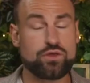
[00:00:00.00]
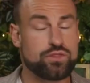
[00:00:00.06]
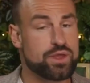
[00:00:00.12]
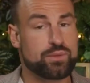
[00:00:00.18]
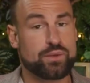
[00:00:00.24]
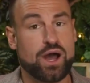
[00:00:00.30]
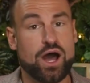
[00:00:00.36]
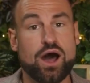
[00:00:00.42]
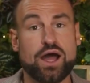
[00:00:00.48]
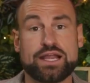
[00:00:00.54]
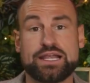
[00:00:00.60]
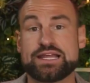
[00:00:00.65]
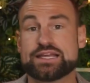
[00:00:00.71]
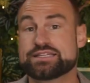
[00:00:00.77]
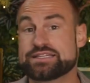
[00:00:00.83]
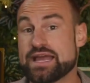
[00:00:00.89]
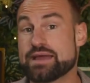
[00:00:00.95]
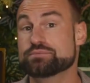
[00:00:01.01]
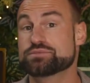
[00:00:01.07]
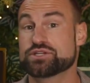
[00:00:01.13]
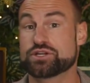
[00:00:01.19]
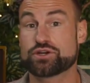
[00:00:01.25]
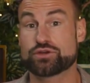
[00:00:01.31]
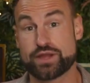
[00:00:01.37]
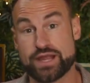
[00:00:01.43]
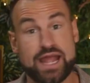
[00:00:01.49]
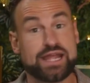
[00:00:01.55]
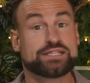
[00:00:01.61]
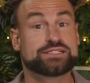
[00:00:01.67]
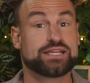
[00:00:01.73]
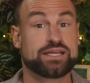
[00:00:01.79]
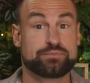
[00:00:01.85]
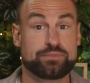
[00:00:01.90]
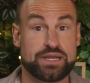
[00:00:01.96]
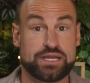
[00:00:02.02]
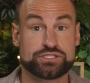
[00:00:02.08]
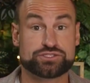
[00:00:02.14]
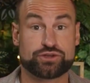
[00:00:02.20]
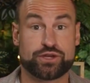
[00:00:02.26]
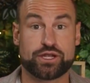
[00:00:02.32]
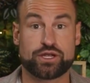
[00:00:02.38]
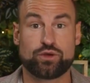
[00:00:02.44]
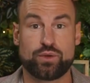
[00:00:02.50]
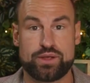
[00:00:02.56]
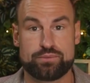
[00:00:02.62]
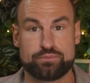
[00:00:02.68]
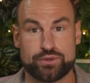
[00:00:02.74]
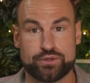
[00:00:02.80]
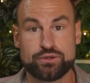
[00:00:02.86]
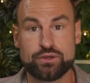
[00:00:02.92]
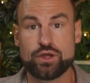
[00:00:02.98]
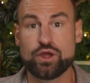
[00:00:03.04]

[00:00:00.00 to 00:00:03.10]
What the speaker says: they were highly adept at creating military equipment,